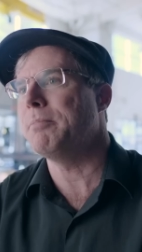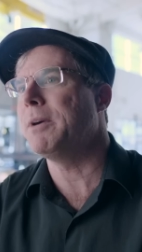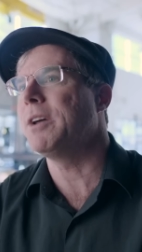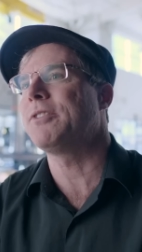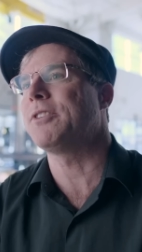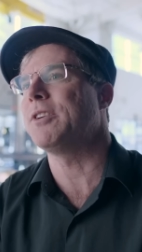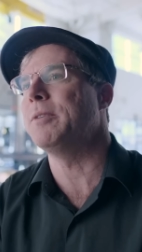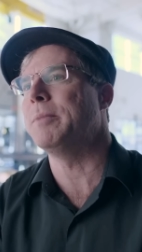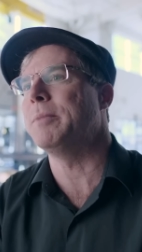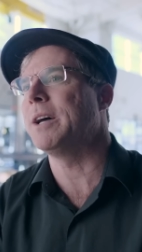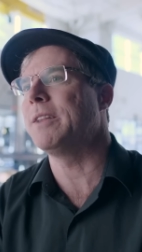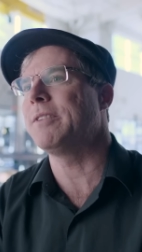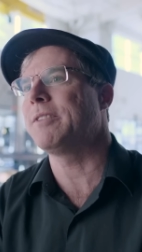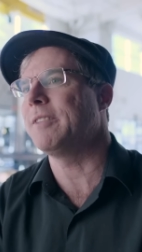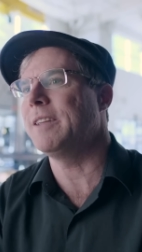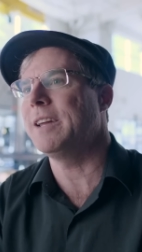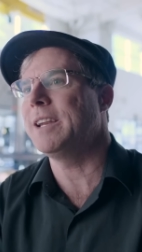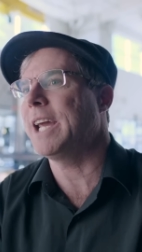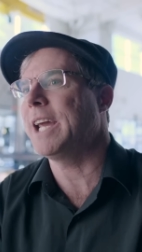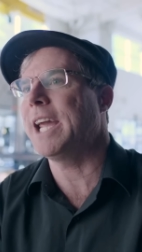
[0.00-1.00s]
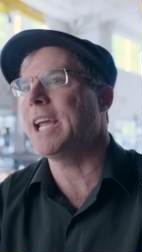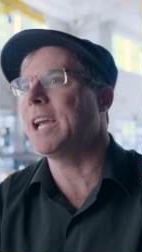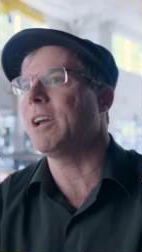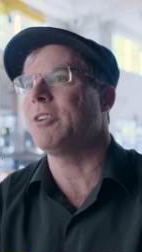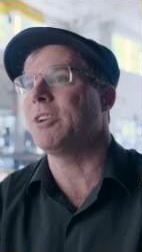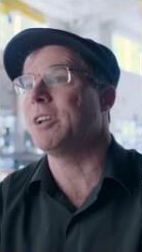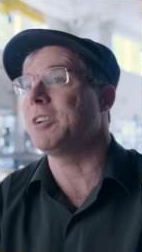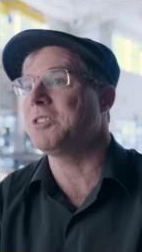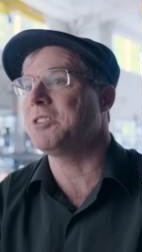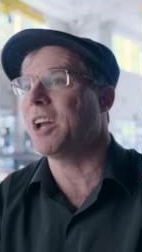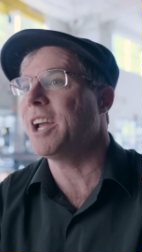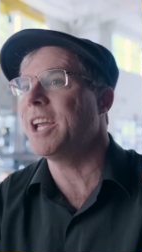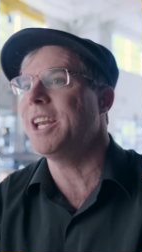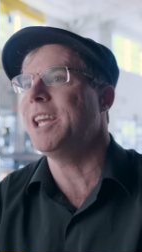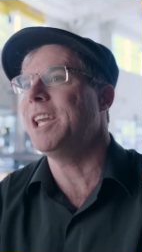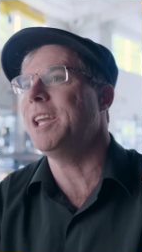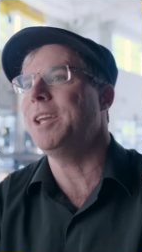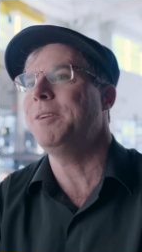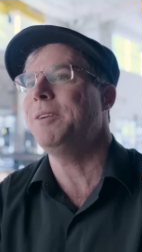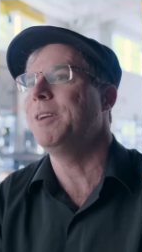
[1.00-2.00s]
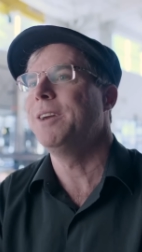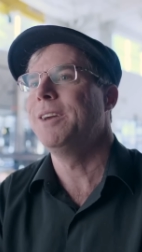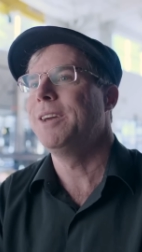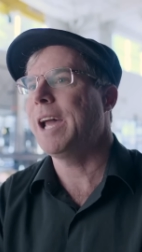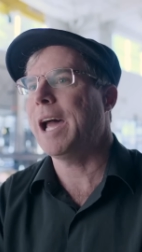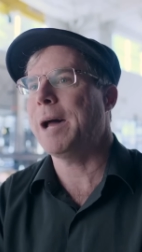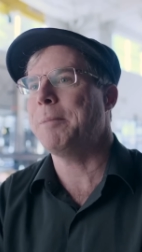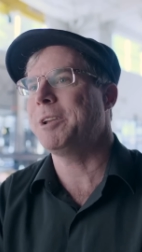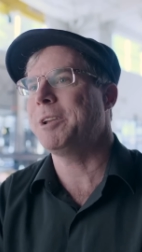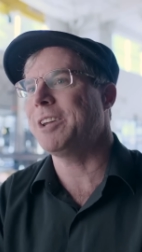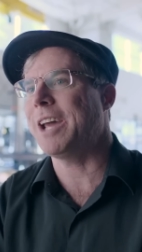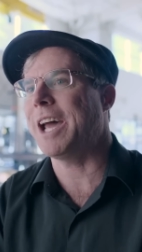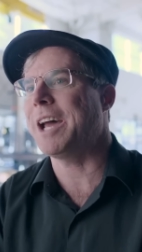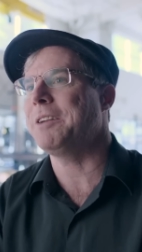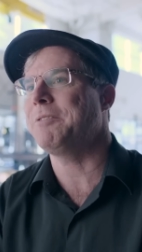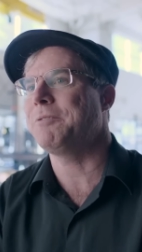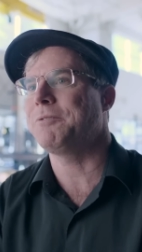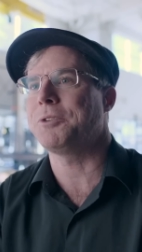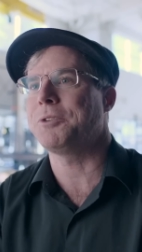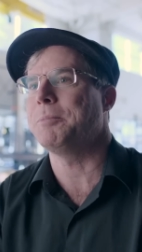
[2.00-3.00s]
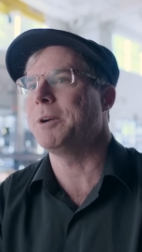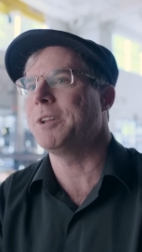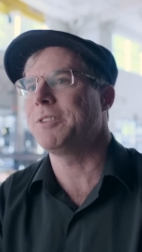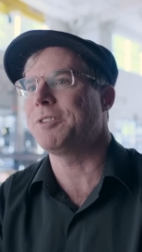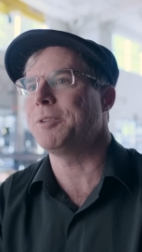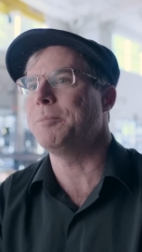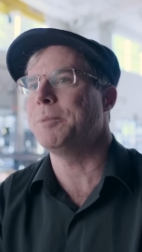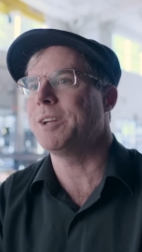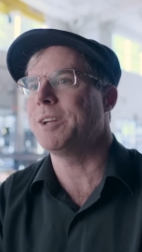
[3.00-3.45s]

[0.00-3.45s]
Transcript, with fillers: months and months, then hang out in a tiny habitat for months and